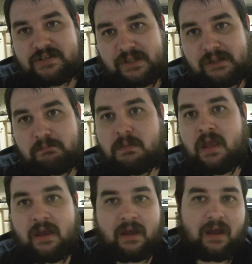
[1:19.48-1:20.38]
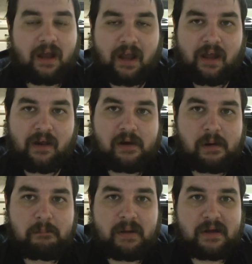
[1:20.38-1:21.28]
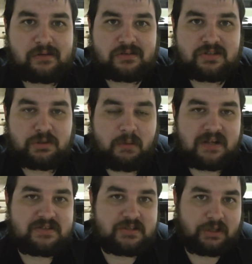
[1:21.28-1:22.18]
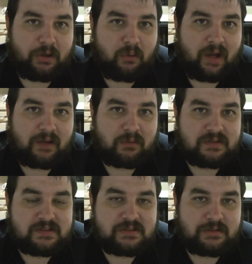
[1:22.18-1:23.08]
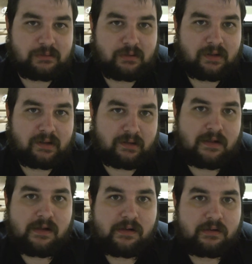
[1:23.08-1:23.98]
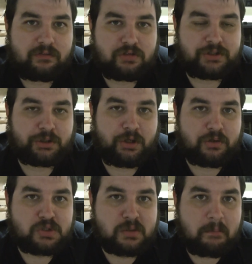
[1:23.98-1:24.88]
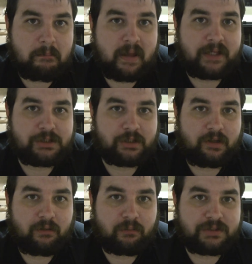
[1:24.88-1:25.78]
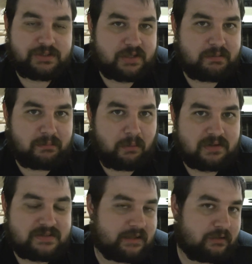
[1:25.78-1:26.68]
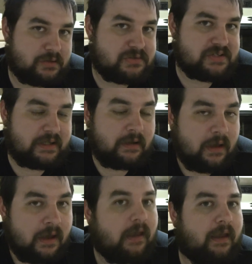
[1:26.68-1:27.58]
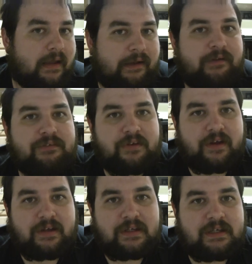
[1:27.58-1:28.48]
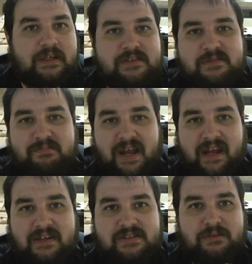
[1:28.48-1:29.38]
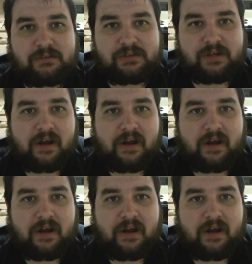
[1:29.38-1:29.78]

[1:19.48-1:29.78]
about 2 months ago I went to Treasure Coast Magic, which is up in Port St. Lucie, and he had some packs that were,